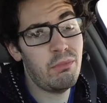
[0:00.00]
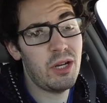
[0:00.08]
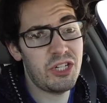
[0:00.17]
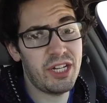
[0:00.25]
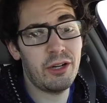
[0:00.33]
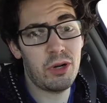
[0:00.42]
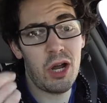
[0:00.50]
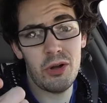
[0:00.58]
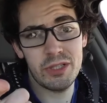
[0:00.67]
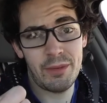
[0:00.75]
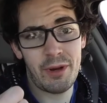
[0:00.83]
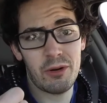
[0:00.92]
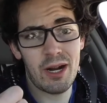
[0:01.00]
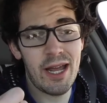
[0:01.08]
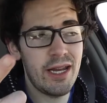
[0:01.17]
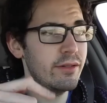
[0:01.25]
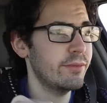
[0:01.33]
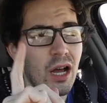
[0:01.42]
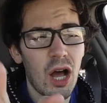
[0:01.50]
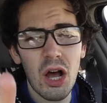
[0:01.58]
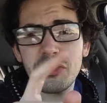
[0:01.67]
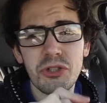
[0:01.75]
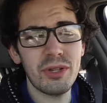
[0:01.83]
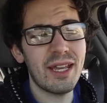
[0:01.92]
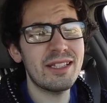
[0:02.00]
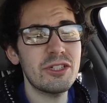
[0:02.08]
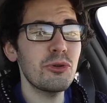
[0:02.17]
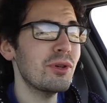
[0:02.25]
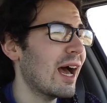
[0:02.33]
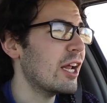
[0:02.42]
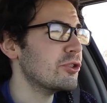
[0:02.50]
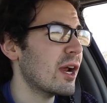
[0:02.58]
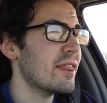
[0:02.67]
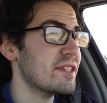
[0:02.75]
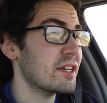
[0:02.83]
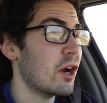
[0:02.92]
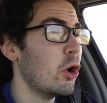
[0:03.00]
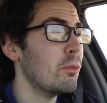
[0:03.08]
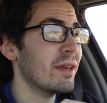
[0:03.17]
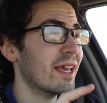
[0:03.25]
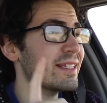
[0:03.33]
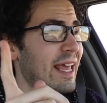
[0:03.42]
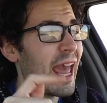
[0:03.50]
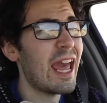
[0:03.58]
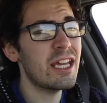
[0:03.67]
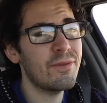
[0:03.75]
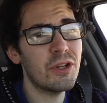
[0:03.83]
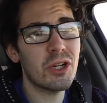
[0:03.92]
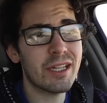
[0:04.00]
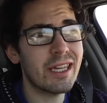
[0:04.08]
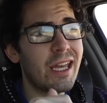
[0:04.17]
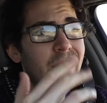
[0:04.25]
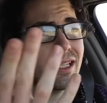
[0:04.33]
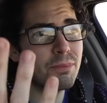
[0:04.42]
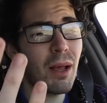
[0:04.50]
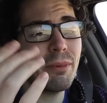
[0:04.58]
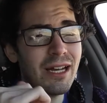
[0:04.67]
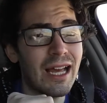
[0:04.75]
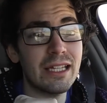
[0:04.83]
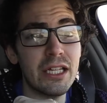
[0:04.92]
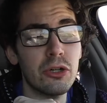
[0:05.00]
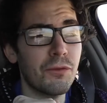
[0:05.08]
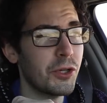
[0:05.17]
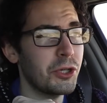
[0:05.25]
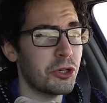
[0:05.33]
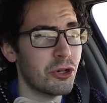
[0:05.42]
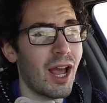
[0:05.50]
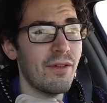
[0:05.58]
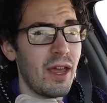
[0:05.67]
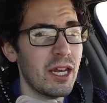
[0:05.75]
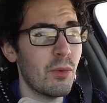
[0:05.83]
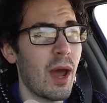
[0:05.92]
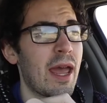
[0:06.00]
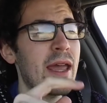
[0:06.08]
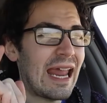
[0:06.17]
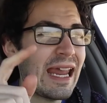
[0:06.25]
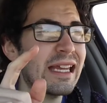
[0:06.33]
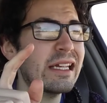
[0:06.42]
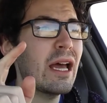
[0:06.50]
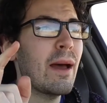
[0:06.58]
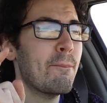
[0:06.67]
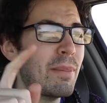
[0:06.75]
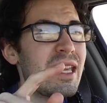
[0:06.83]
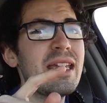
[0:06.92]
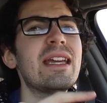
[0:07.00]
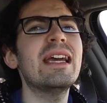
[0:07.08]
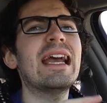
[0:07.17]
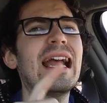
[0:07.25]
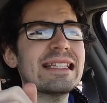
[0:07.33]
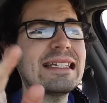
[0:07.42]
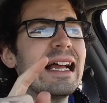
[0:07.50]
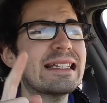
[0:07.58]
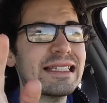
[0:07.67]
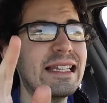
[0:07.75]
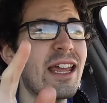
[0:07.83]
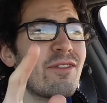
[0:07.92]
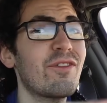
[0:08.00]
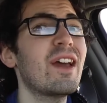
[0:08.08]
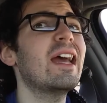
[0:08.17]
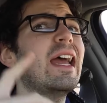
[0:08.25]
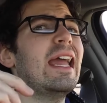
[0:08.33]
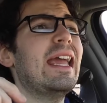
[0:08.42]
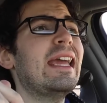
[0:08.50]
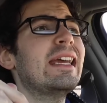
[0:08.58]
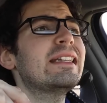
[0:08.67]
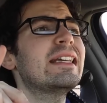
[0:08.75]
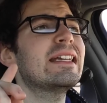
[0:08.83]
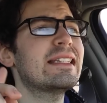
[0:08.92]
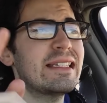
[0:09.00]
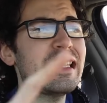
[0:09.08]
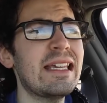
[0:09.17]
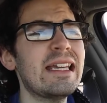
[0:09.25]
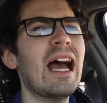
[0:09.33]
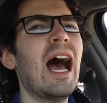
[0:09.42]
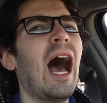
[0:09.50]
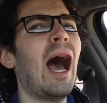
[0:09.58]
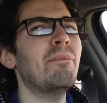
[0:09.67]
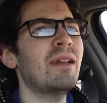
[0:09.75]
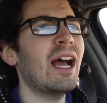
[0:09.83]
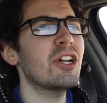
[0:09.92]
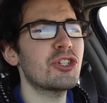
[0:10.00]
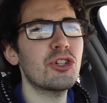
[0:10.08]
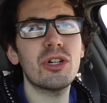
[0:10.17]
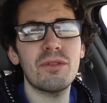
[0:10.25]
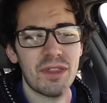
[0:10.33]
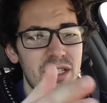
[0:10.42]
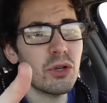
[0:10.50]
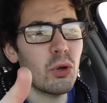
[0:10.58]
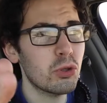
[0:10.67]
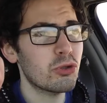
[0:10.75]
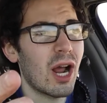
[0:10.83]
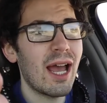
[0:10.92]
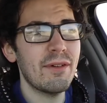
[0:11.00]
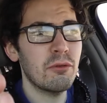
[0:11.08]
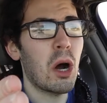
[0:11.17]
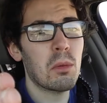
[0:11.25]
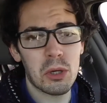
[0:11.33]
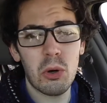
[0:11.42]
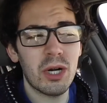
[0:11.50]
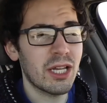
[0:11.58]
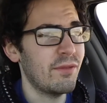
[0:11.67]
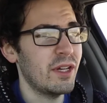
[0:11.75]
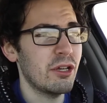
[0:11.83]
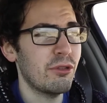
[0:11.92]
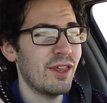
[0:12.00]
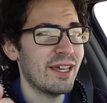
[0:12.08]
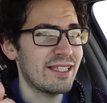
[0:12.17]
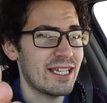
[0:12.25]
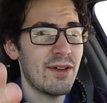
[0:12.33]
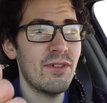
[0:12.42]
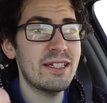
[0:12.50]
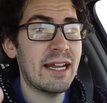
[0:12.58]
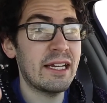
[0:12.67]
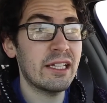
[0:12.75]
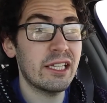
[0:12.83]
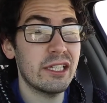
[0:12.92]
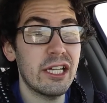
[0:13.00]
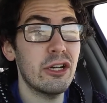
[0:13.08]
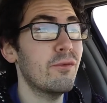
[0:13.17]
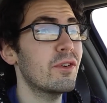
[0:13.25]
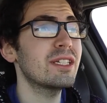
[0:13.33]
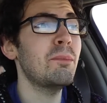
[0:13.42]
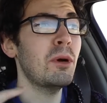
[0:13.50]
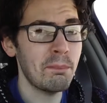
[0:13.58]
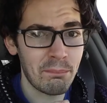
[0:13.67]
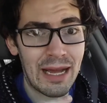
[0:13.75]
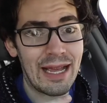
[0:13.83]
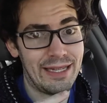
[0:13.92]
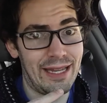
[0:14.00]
Michigan roads, am I right? Also, kids, do not try this at home because A, if you're a kid, it's probably not legal for you to drive anyway, and B, it's not safe, and C, I'm not sure if this whole driving while recording a video thing is even technically legal for someone my